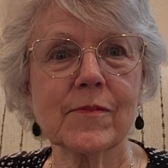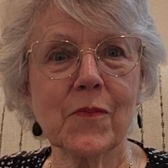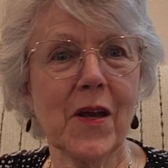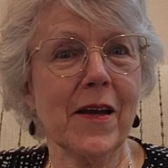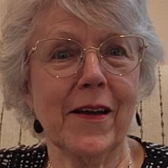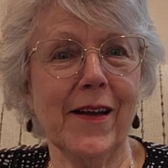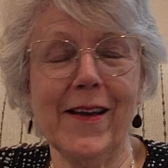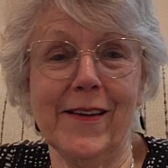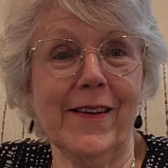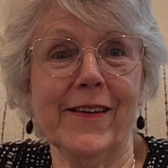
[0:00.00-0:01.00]

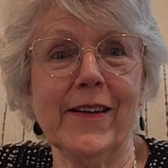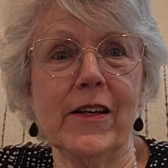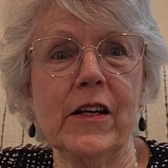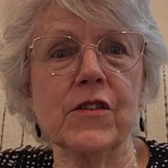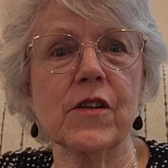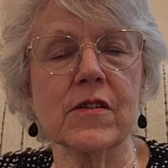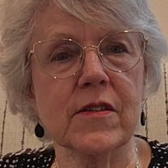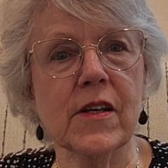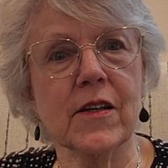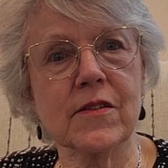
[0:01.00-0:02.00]
It just
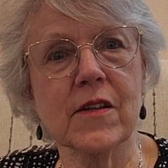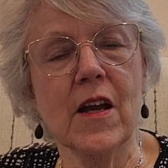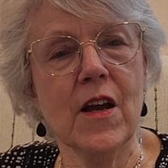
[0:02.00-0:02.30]
is.